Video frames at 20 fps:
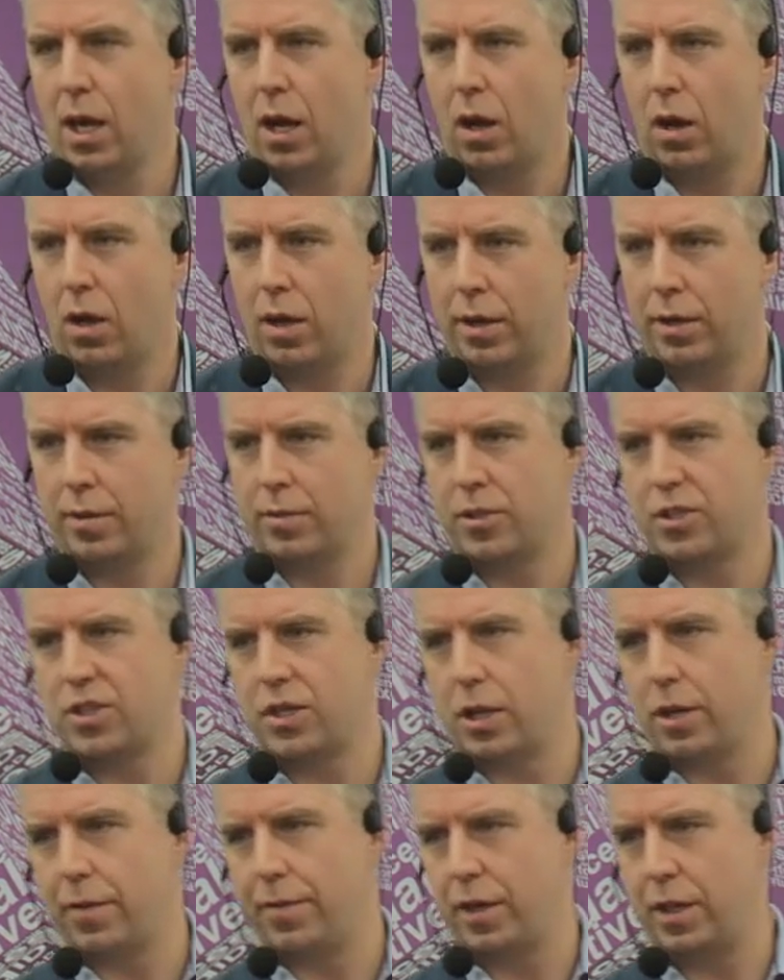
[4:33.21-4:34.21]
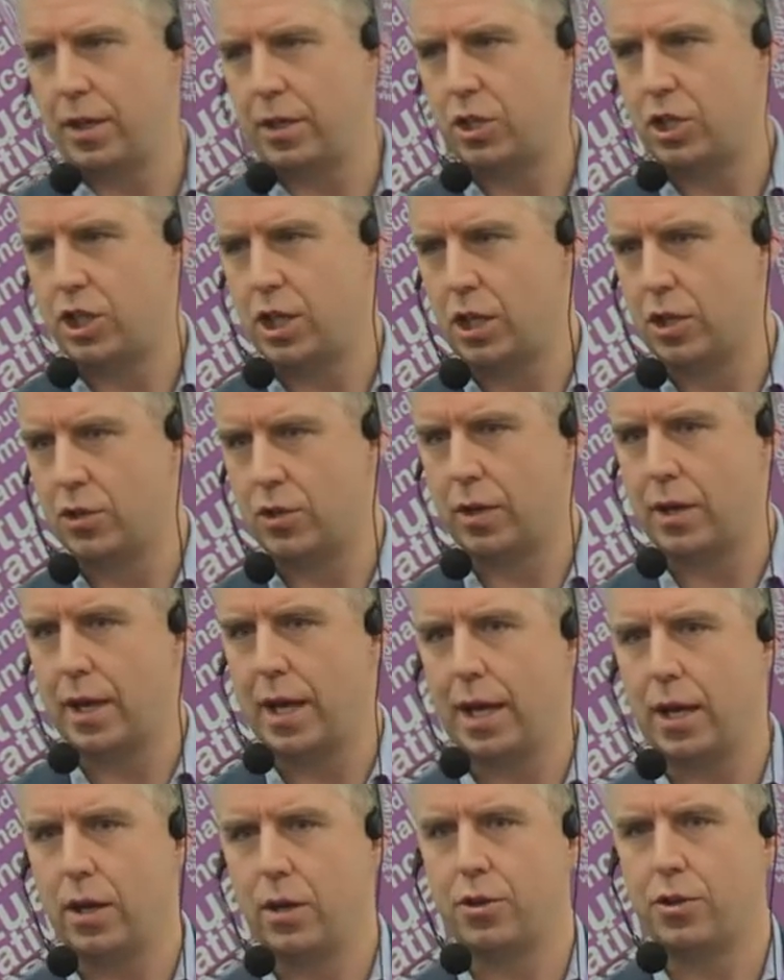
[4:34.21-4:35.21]
on serving children
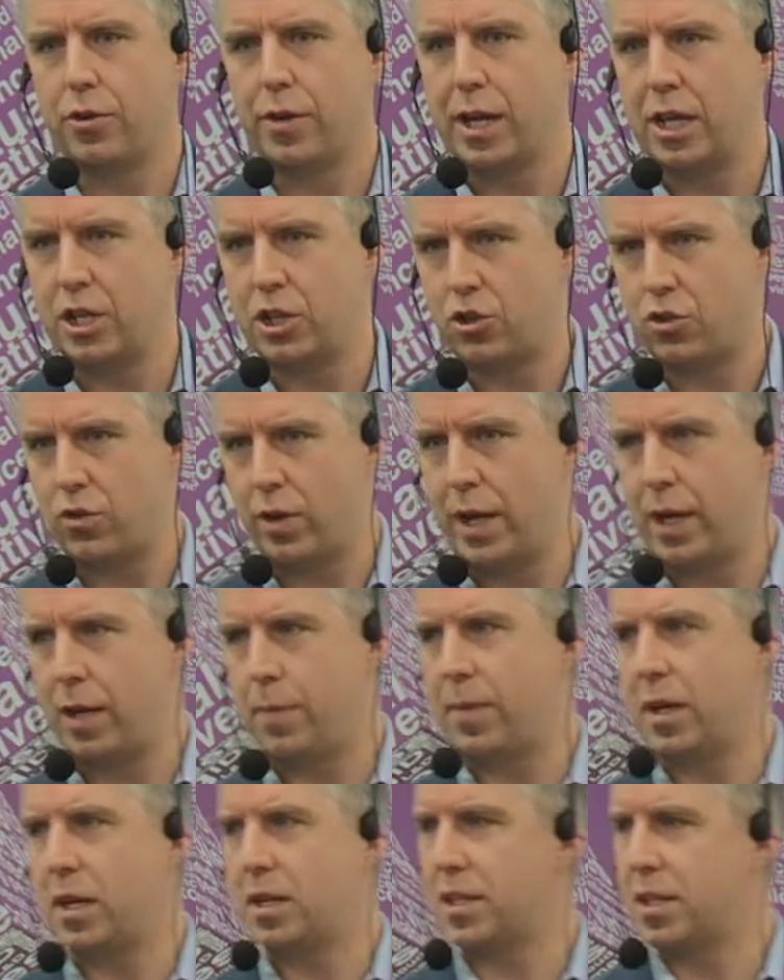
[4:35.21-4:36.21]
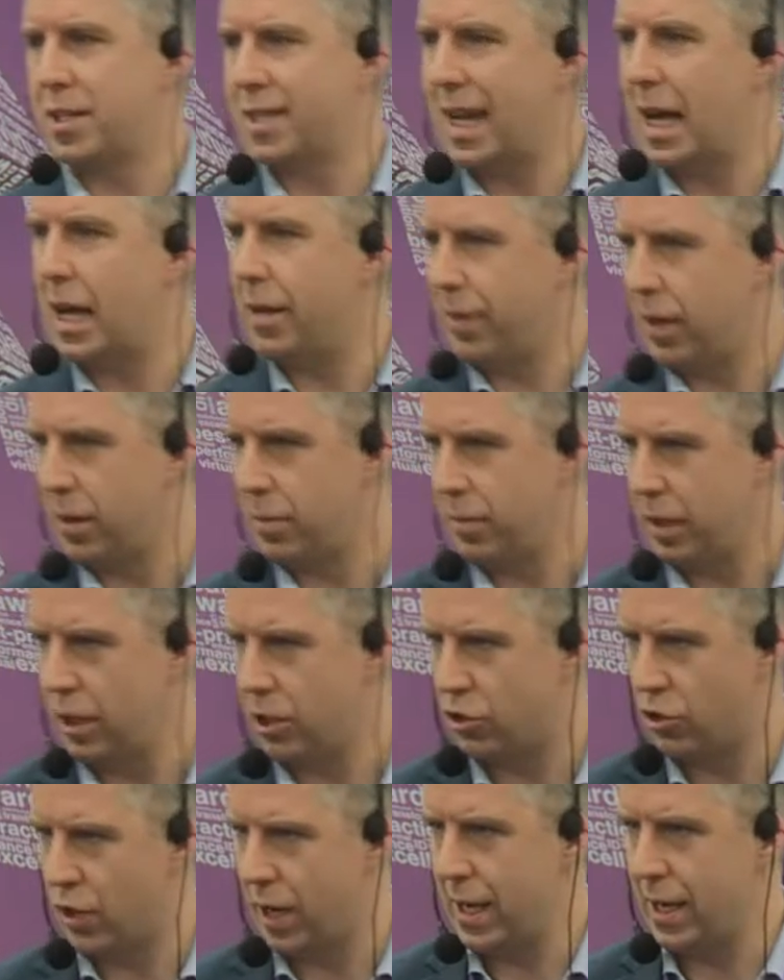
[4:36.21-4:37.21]
uh, underage drink because the staff hadn't been
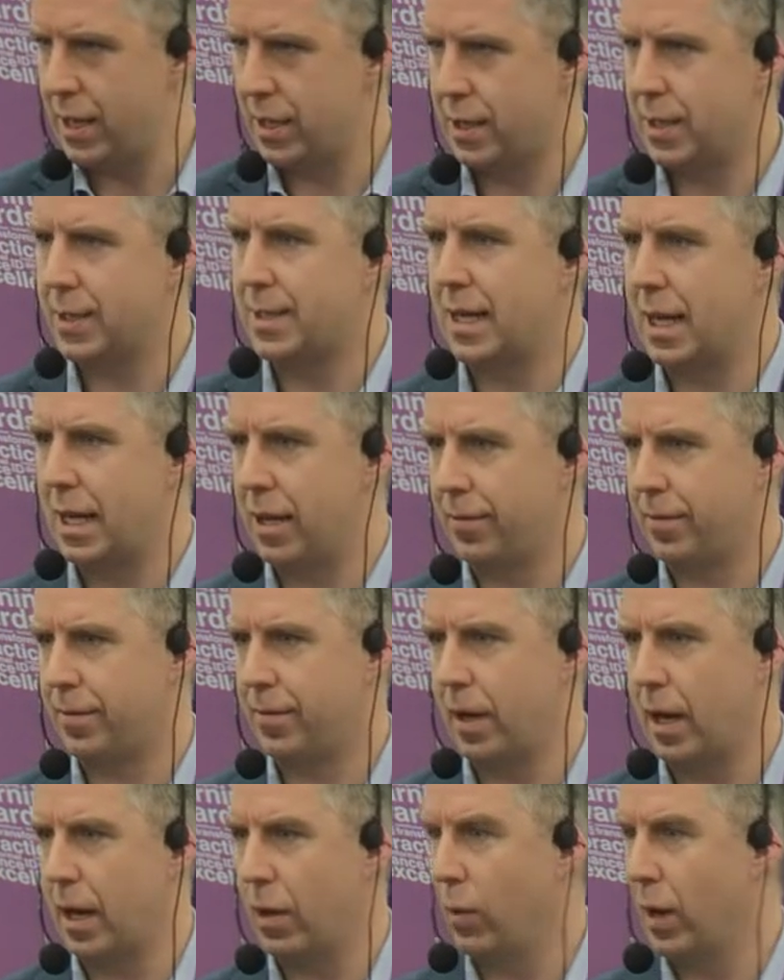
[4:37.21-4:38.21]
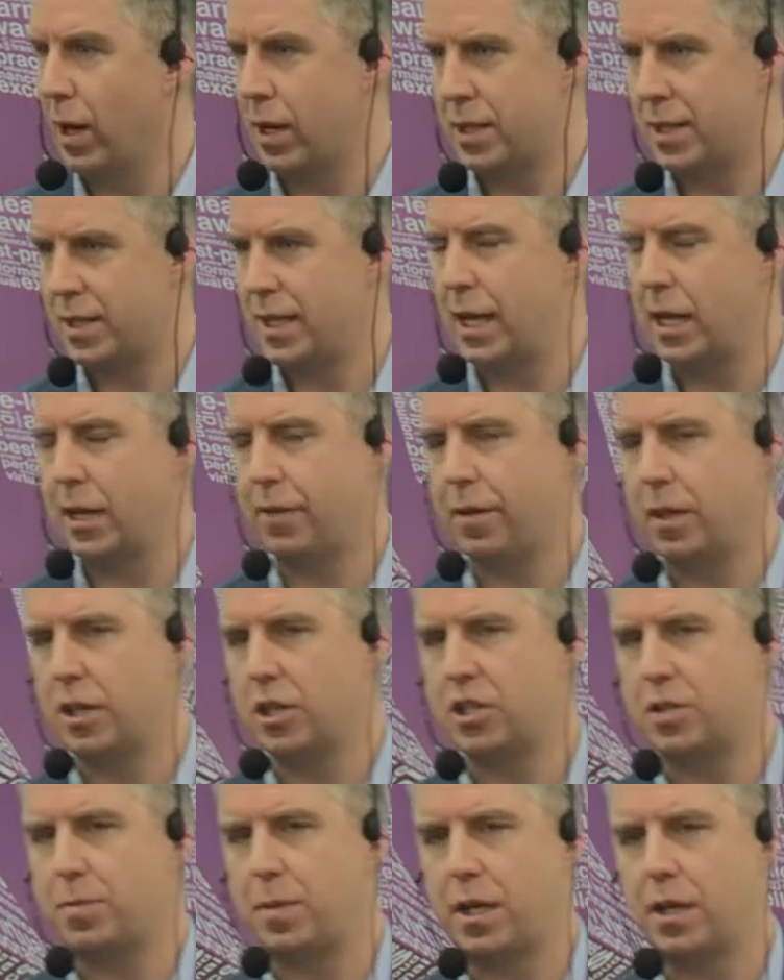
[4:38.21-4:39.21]
trained, the staff uh, weren't native
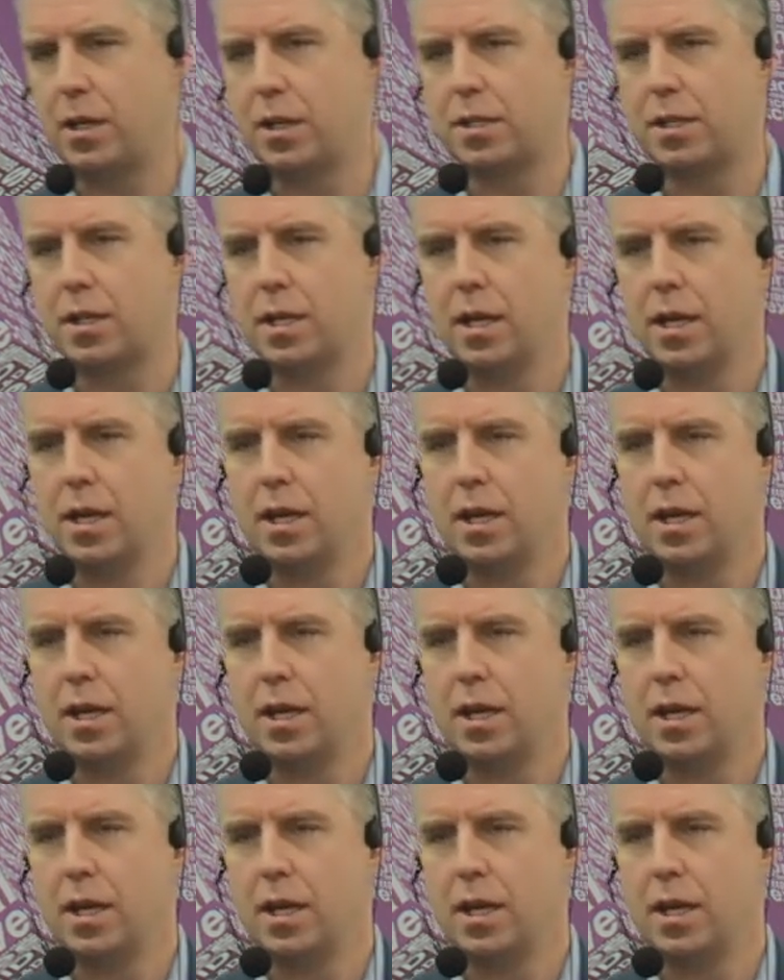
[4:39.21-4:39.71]
English speakers.